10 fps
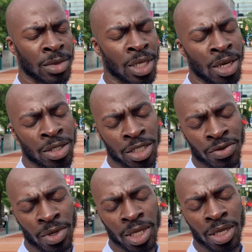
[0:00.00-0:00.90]
yo, just
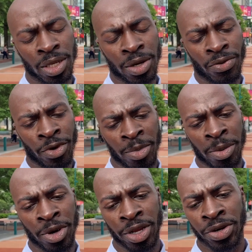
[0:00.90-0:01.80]
really
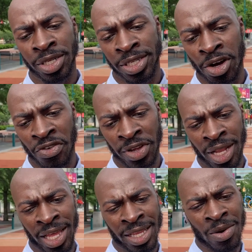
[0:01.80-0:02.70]
remember yourself. And
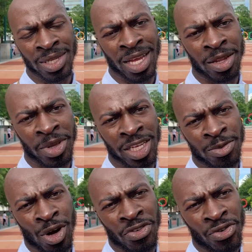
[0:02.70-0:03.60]
like, that was like the biggest
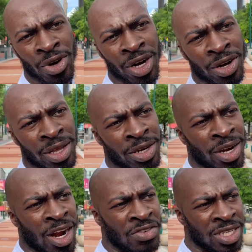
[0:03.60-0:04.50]
part for her in her
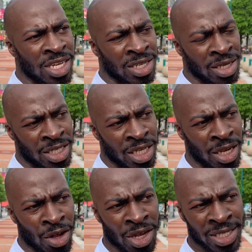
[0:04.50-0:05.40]
conversation. She
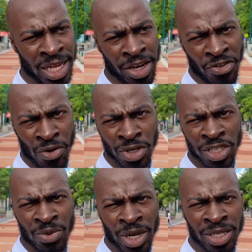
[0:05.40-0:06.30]
lost sight of who
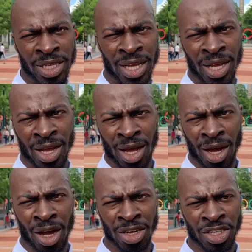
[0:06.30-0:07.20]
she was.
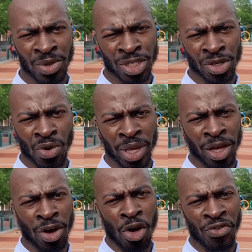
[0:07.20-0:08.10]
She was so
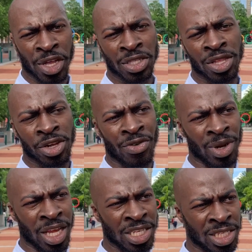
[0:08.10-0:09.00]
engulfed into their
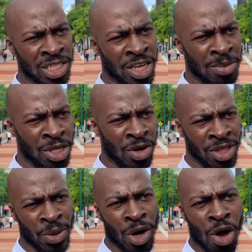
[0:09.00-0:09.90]
relationship, you know,
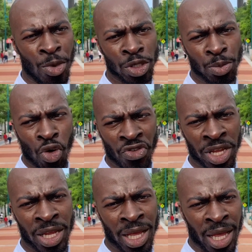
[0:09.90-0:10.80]
they were almost
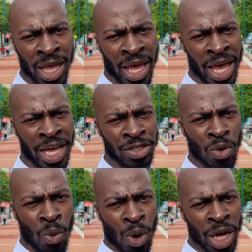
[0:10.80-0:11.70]
moving as
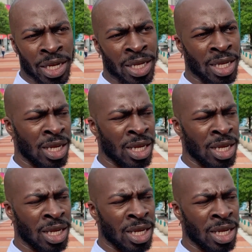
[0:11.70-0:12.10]
one.